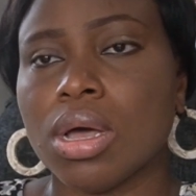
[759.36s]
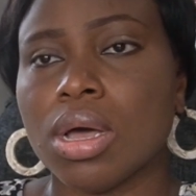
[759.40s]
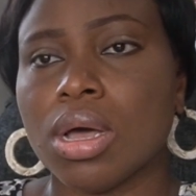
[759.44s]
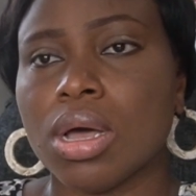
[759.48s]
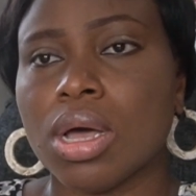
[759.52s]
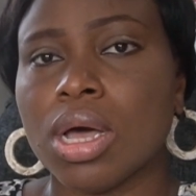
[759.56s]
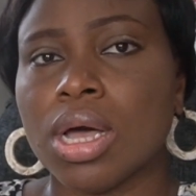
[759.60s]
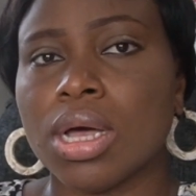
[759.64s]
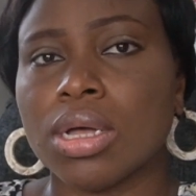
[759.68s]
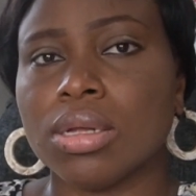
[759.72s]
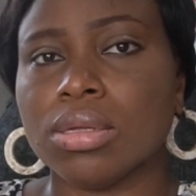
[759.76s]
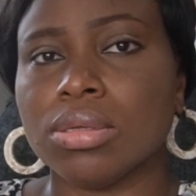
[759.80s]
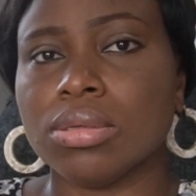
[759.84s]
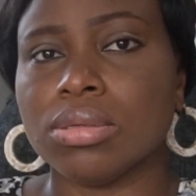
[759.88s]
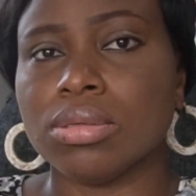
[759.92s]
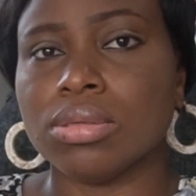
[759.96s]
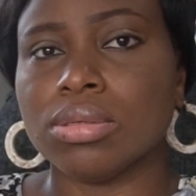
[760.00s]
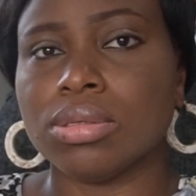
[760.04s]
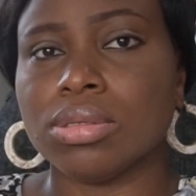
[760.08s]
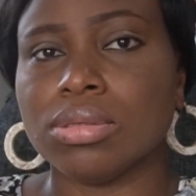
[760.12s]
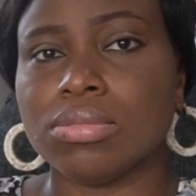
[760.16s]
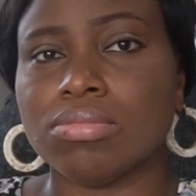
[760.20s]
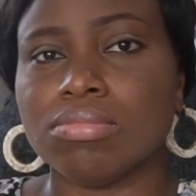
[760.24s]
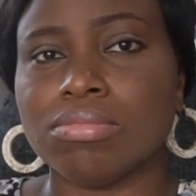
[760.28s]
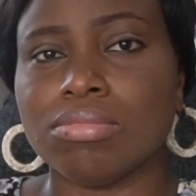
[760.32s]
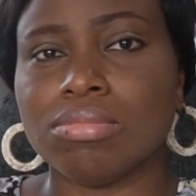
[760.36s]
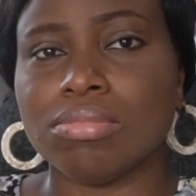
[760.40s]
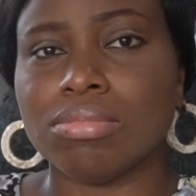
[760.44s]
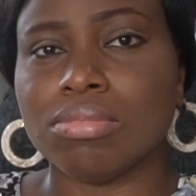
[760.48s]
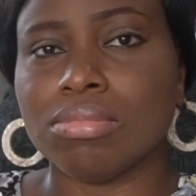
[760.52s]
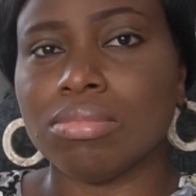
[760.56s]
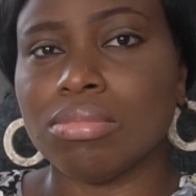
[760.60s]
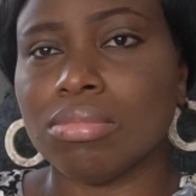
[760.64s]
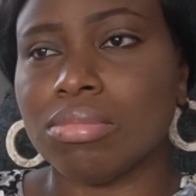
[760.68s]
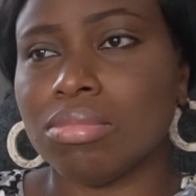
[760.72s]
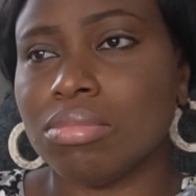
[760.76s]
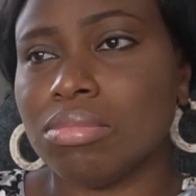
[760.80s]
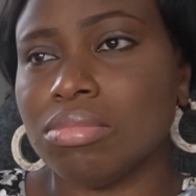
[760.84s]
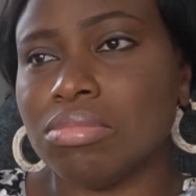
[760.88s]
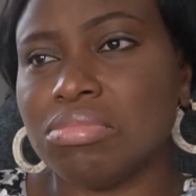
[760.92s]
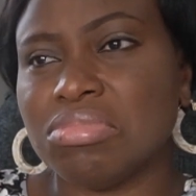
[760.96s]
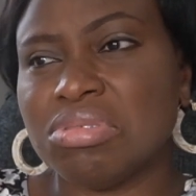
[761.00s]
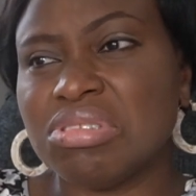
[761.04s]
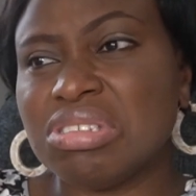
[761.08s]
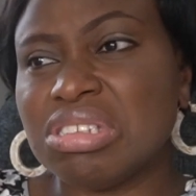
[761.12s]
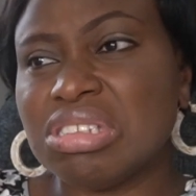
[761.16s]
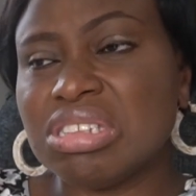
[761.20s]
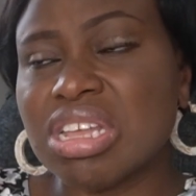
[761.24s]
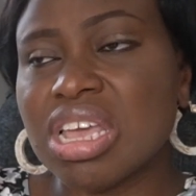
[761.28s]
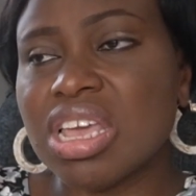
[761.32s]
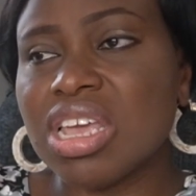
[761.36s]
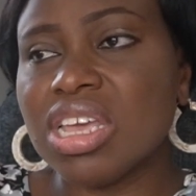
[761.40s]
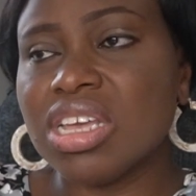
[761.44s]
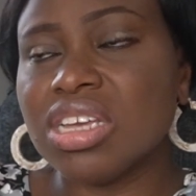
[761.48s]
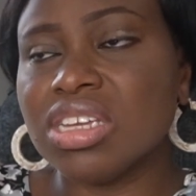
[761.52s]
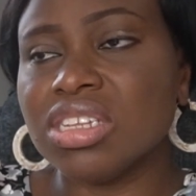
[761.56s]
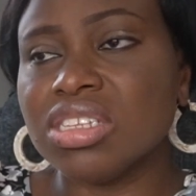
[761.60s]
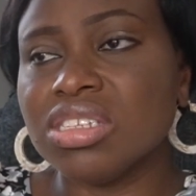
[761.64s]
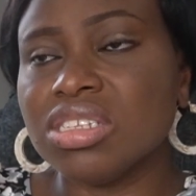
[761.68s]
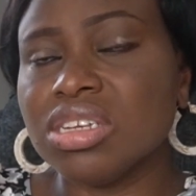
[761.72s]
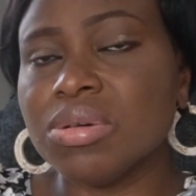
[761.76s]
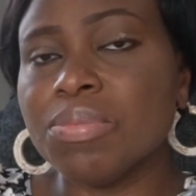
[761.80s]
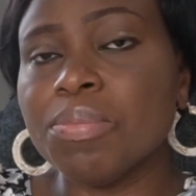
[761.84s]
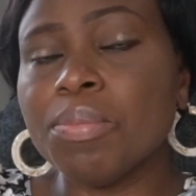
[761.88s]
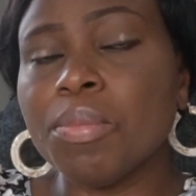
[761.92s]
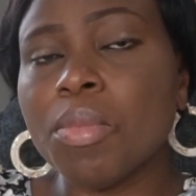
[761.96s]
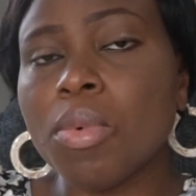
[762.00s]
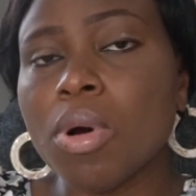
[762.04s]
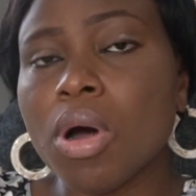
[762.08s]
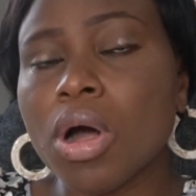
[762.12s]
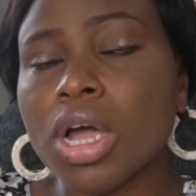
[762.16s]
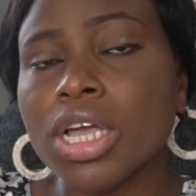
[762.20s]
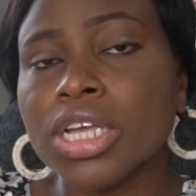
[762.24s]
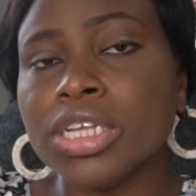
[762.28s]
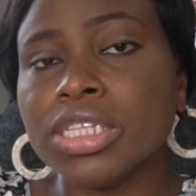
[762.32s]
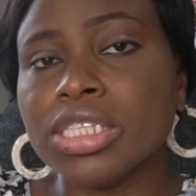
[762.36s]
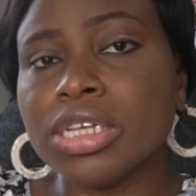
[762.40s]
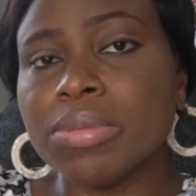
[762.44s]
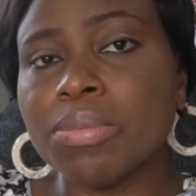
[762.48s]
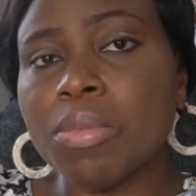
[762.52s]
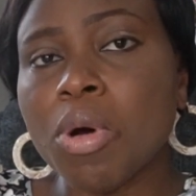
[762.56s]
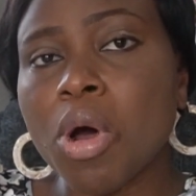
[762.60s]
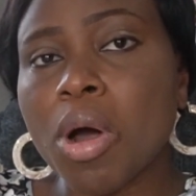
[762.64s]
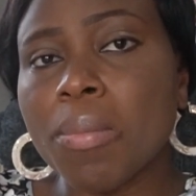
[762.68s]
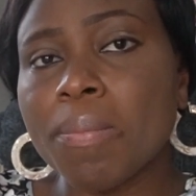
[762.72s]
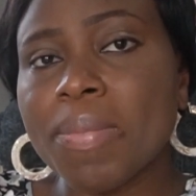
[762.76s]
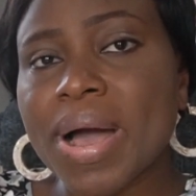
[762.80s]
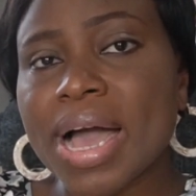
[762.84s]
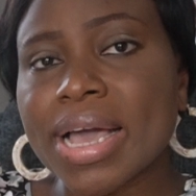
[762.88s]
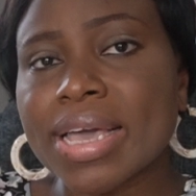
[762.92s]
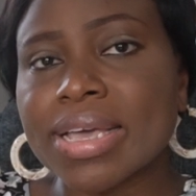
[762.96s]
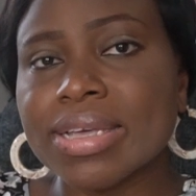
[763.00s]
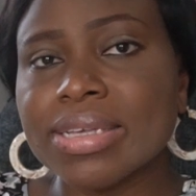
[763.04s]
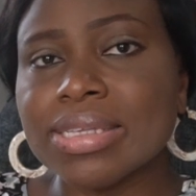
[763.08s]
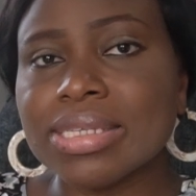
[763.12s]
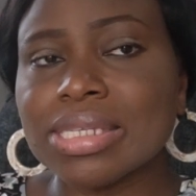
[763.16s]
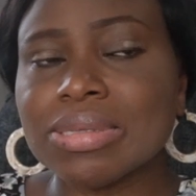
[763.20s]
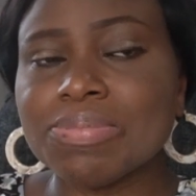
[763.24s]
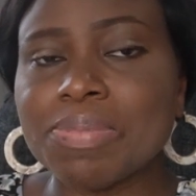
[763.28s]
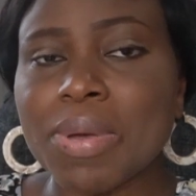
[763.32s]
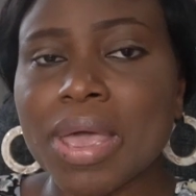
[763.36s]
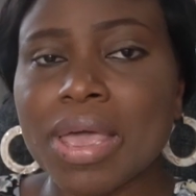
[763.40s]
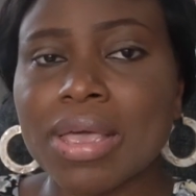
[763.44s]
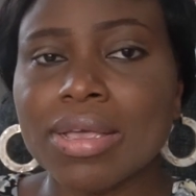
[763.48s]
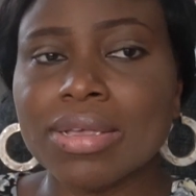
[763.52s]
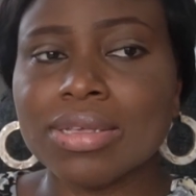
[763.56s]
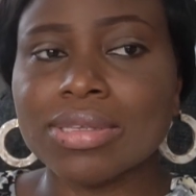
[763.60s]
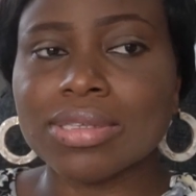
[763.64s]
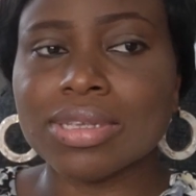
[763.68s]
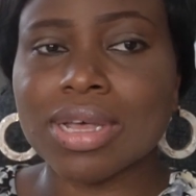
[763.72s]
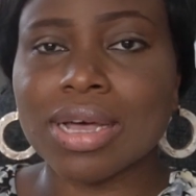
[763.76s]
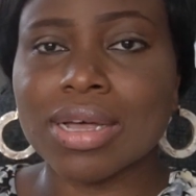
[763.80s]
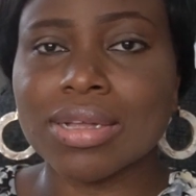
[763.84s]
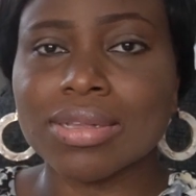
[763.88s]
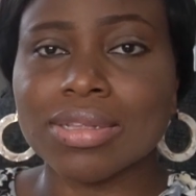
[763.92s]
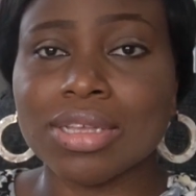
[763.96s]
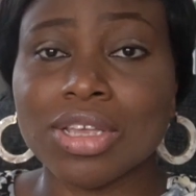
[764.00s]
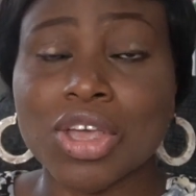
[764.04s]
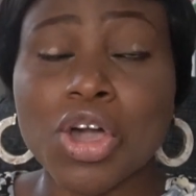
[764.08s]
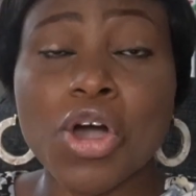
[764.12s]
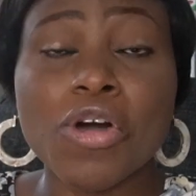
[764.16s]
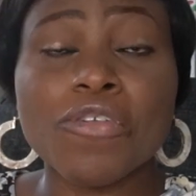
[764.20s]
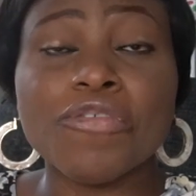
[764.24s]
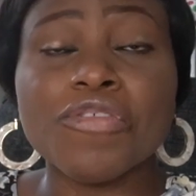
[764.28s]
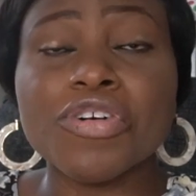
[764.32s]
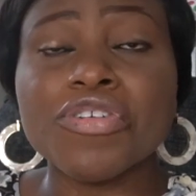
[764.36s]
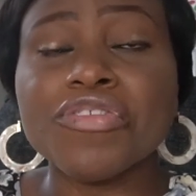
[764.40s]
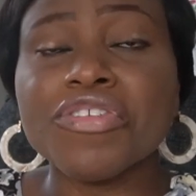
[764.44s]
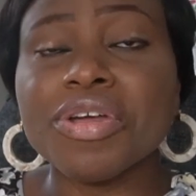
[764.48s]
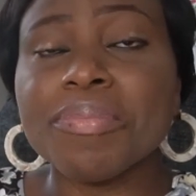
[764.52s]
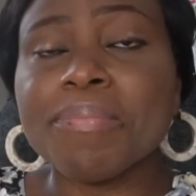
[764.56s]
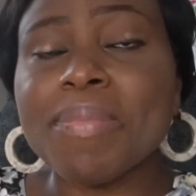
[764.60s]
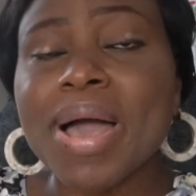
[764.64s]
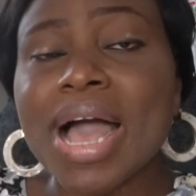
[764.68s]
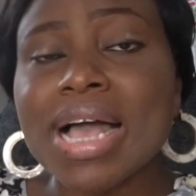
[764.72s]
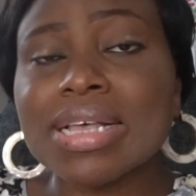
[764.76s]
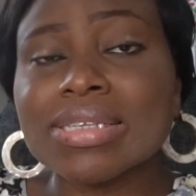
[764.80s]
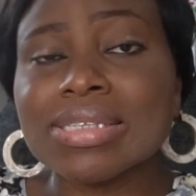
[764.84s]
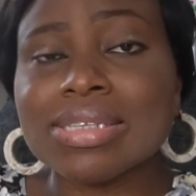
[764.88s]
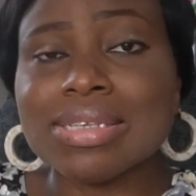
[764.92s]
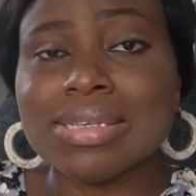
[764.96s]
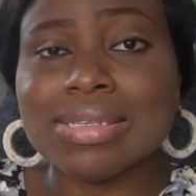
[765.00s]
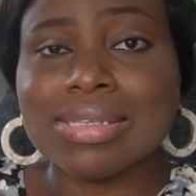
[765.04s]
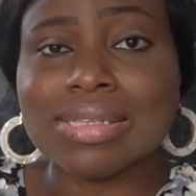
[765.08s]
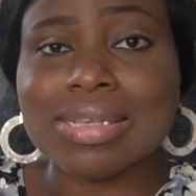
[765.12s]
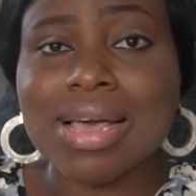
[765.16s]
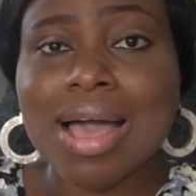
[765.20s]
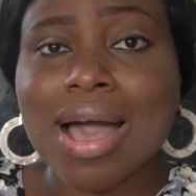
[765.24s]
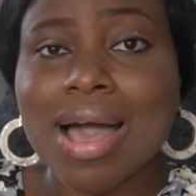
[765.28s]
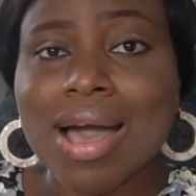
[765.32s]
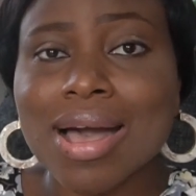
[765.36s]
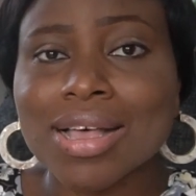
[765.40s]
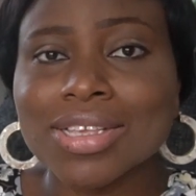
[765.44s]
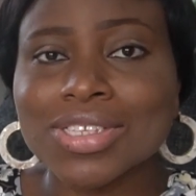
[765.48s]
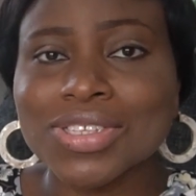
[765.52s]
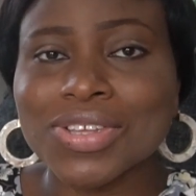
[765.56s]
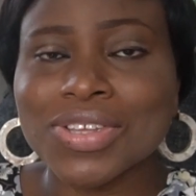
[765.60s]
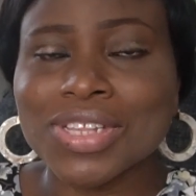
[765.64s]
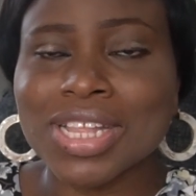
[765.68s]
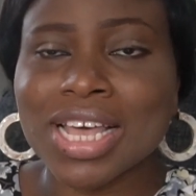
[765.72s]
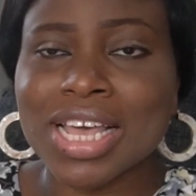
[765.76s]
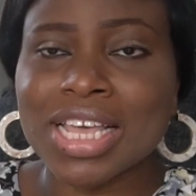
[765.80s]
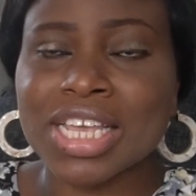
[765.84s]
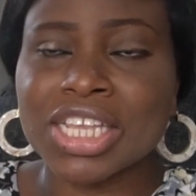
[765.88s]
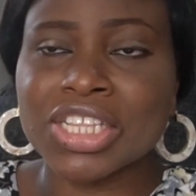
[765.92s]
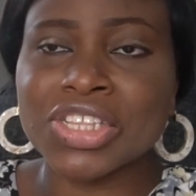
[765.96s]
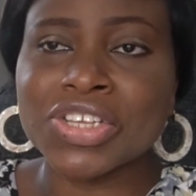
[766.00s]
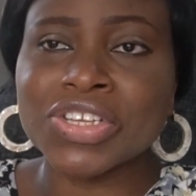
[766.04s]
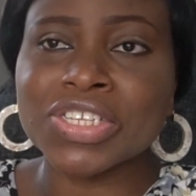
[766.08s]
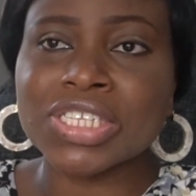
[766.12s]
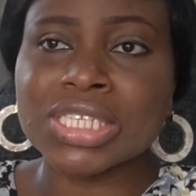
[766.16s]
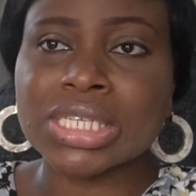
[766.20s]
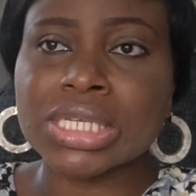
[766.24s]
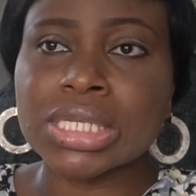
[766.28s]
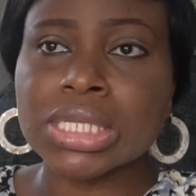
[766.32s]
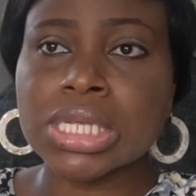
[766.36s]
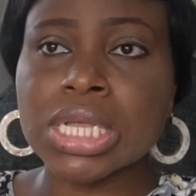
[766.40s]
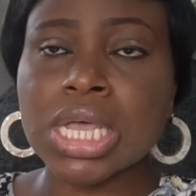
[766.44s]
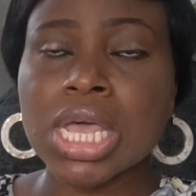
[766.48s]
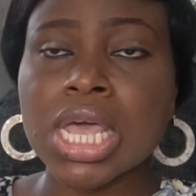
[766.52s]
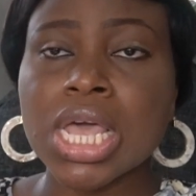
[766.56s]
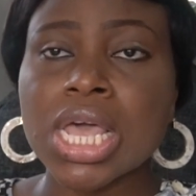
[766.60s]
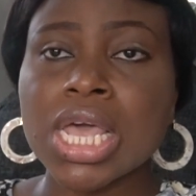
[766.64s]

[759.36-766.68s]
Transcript: and stay in the mall parking space, and he often repacks his car so that he doesn't